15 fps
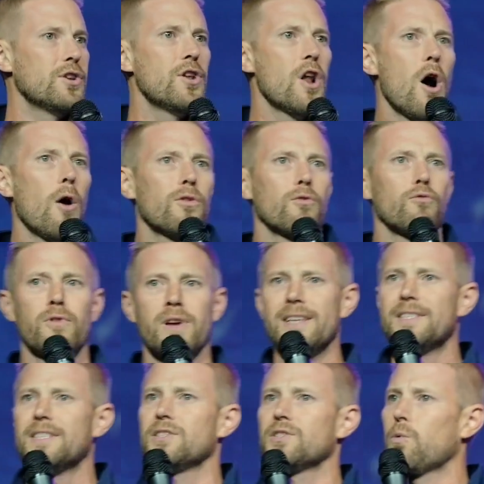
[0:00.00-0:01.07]
know the
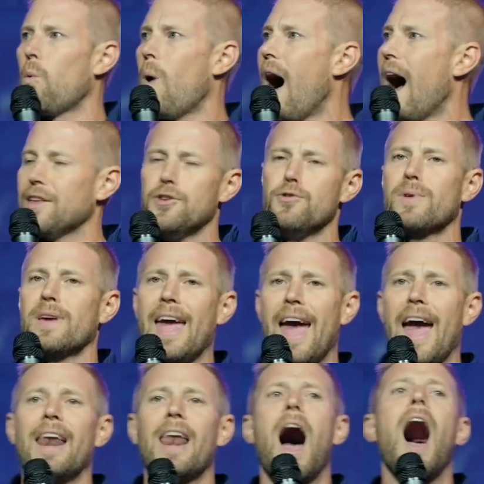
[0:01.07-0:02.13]
reasons why you
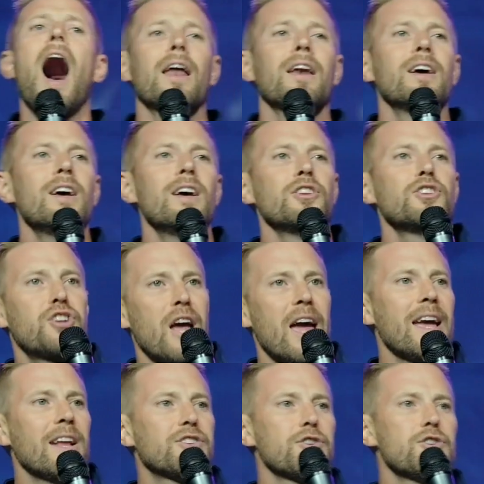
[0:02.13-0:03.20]
cannot
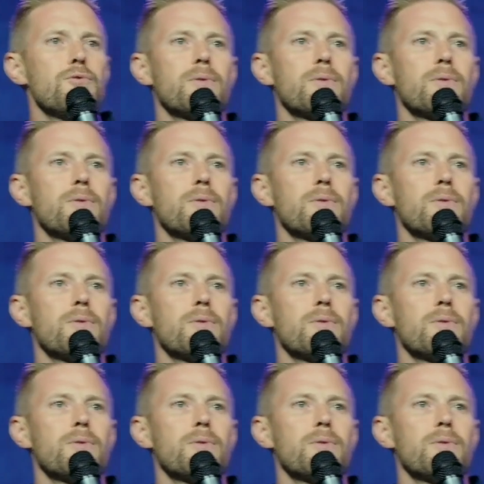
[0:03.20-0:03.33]
change, or you